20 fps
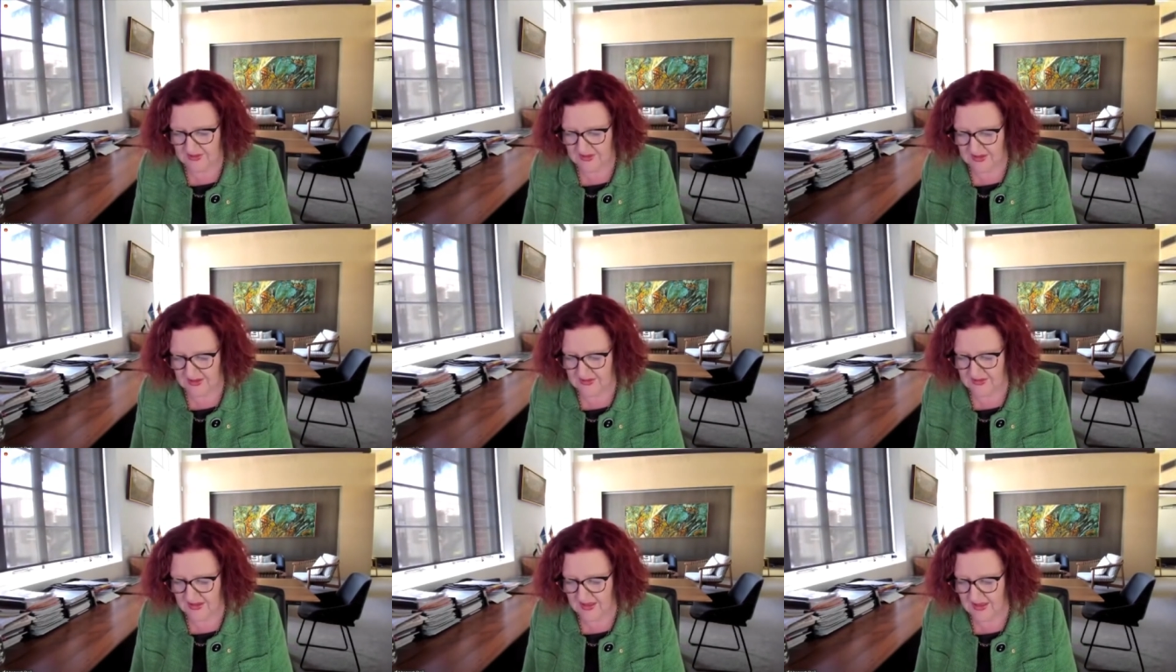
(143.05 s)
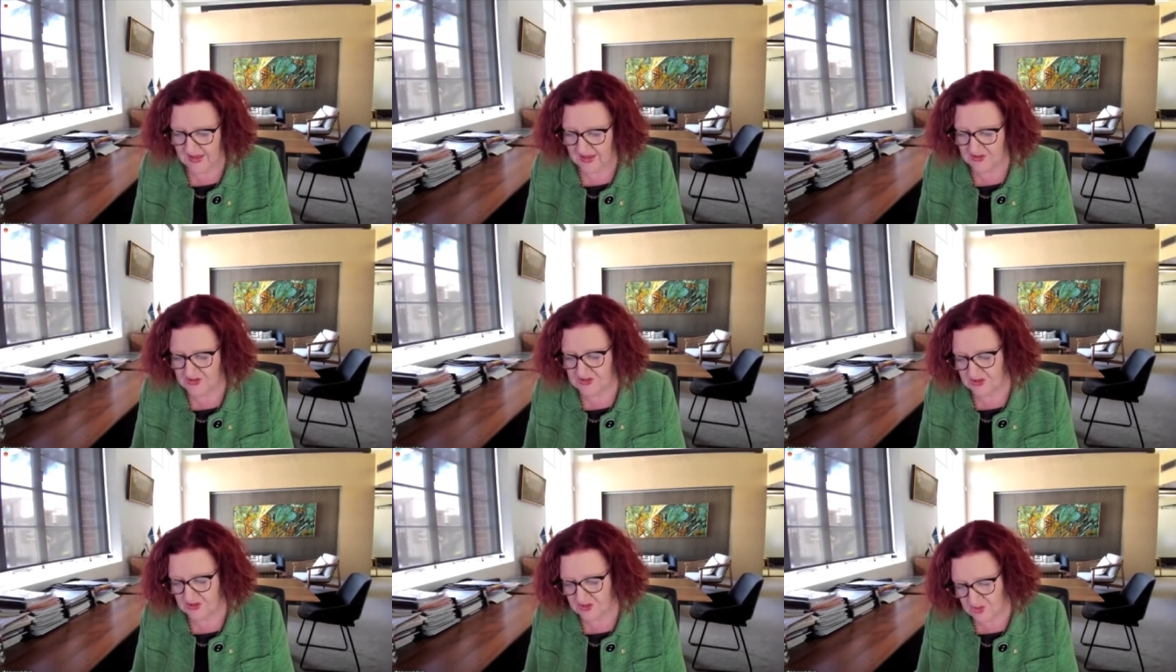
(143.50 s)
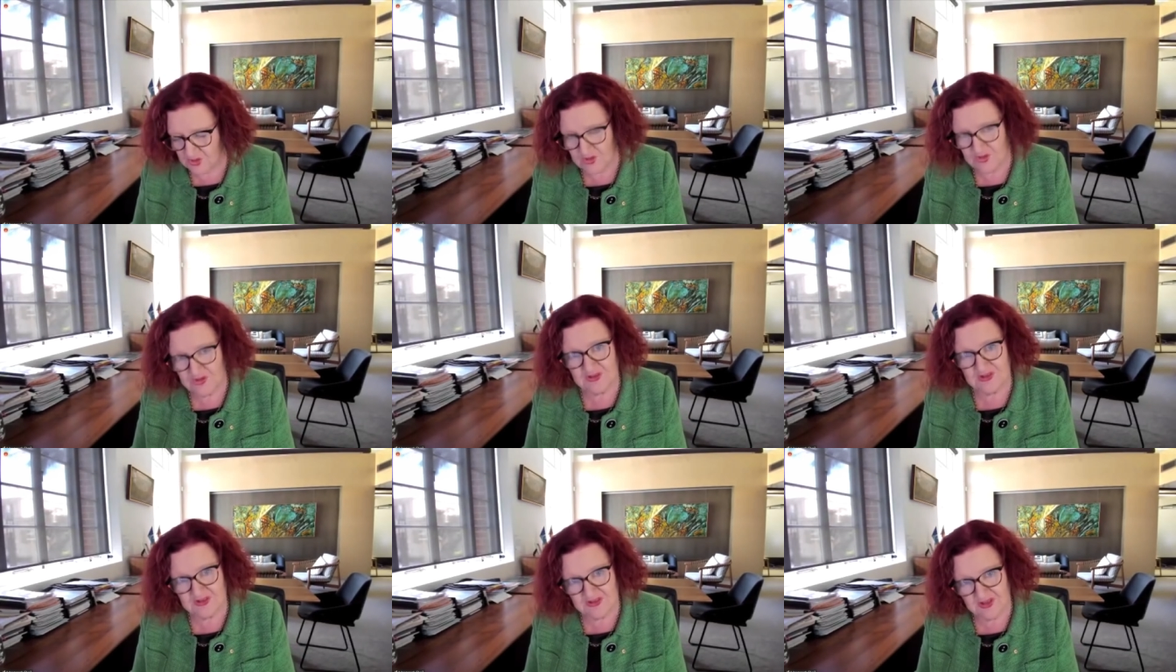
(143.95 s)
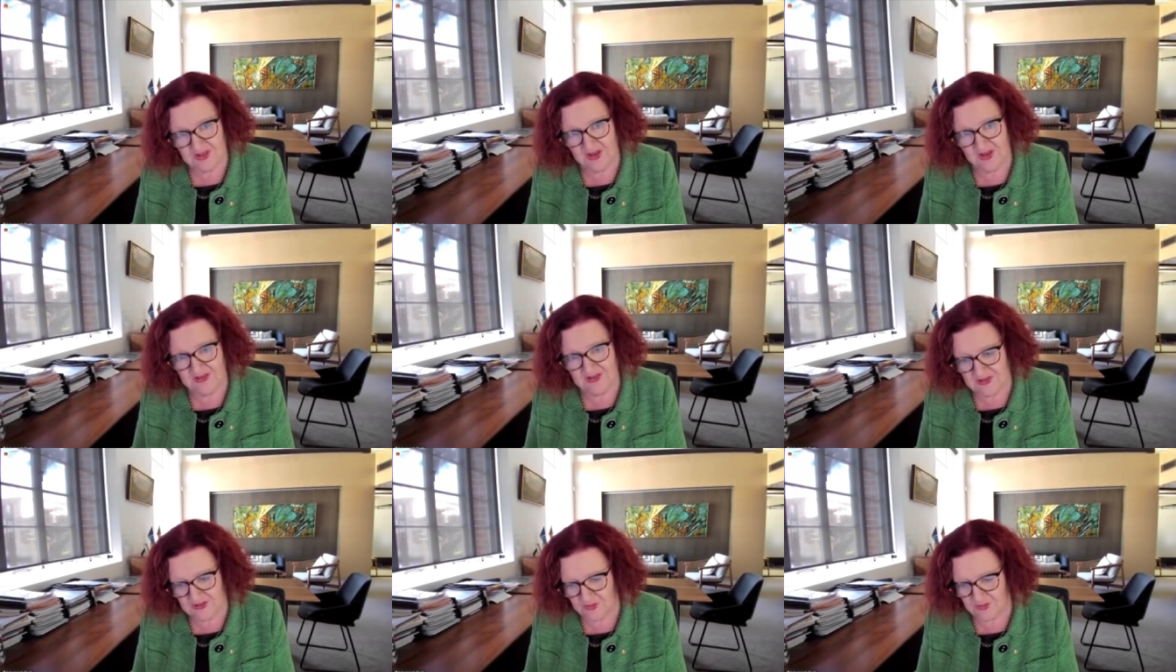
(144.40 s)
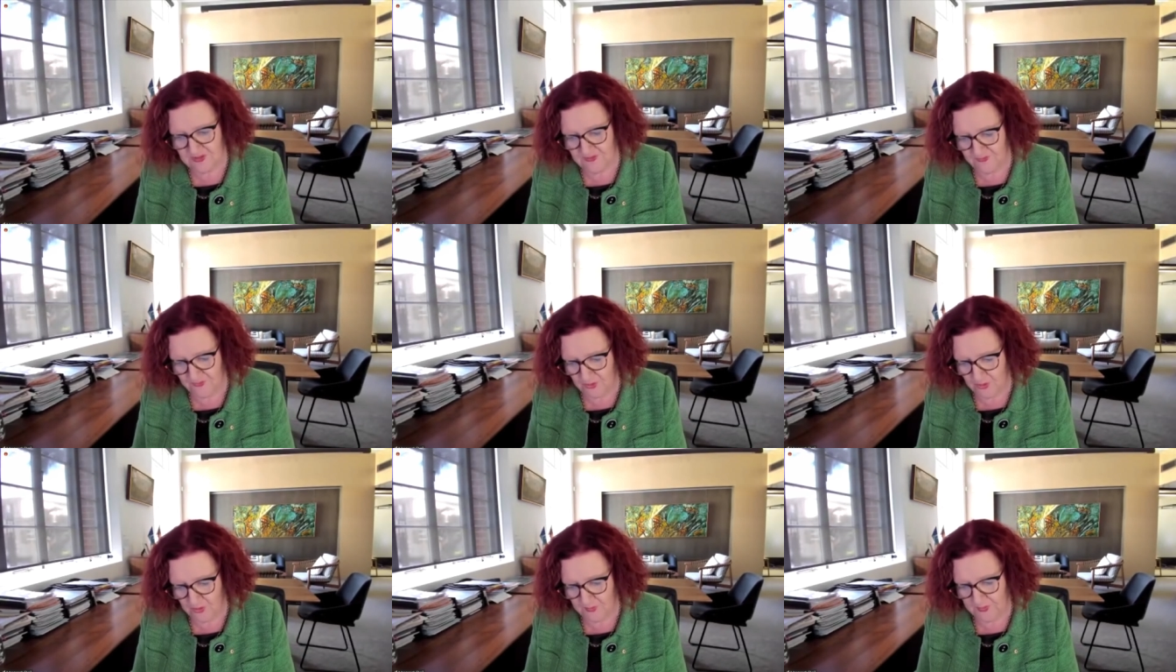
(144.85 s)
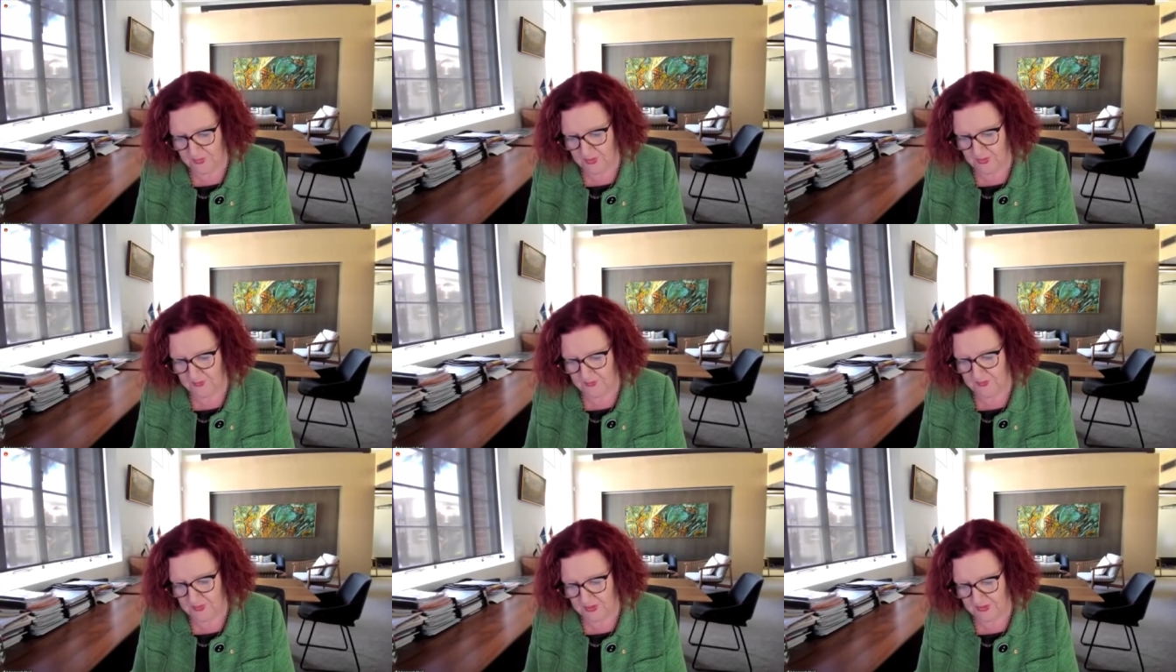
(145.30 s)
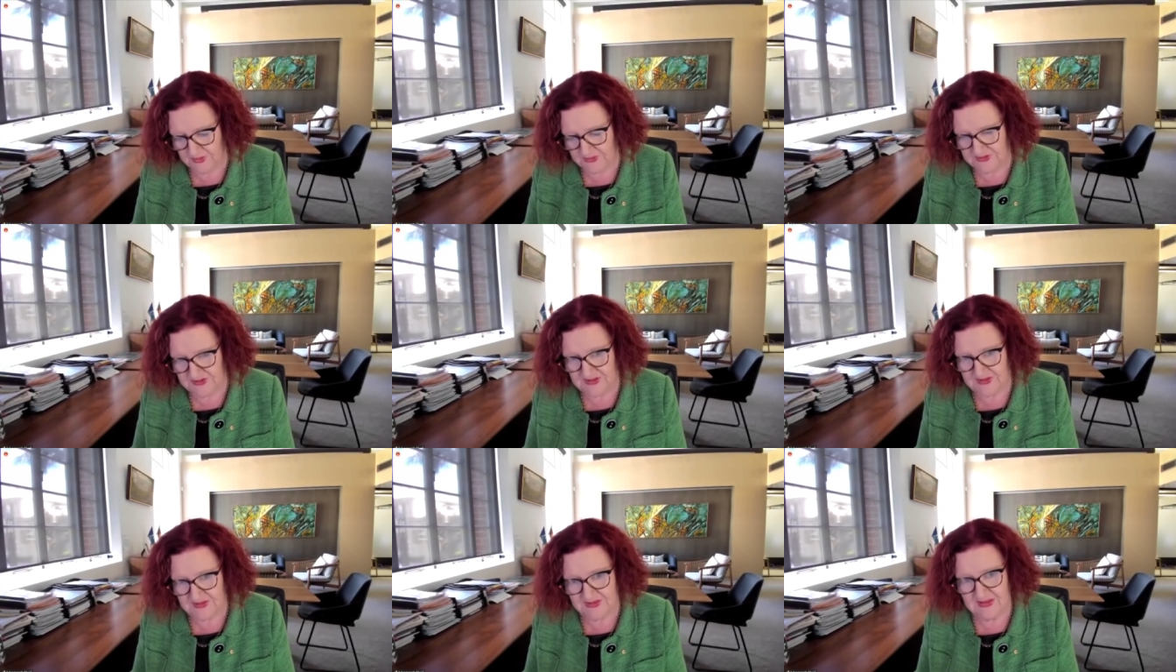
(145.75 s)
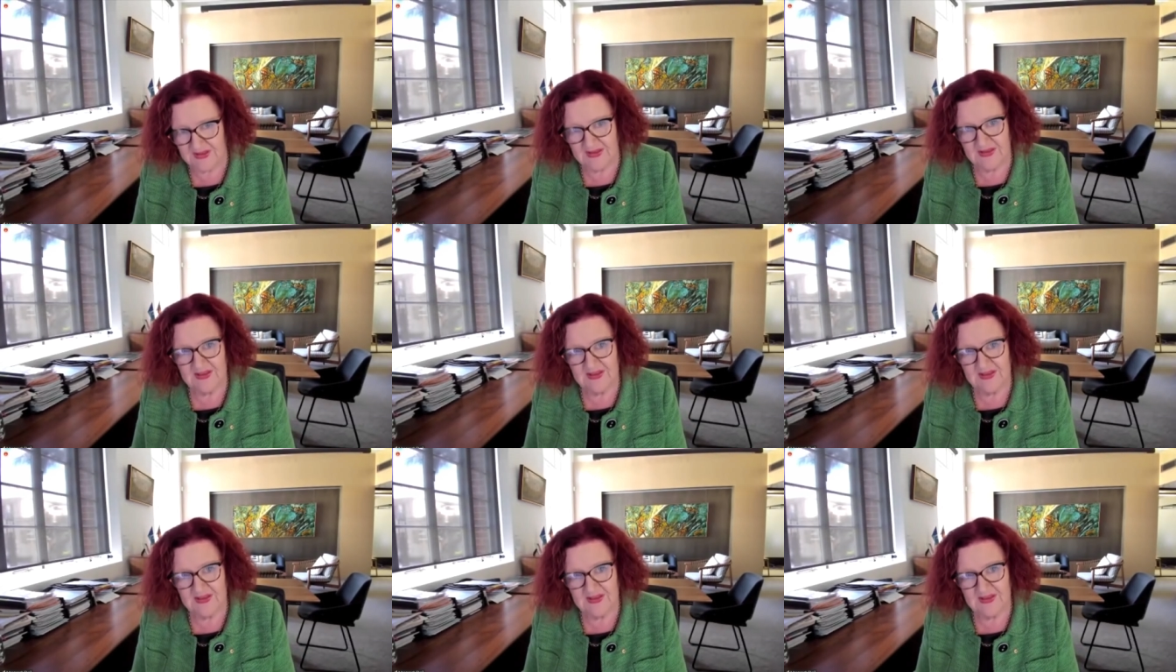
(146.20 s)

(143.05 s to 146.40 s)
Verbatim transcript: and how she uses science to inform po policy.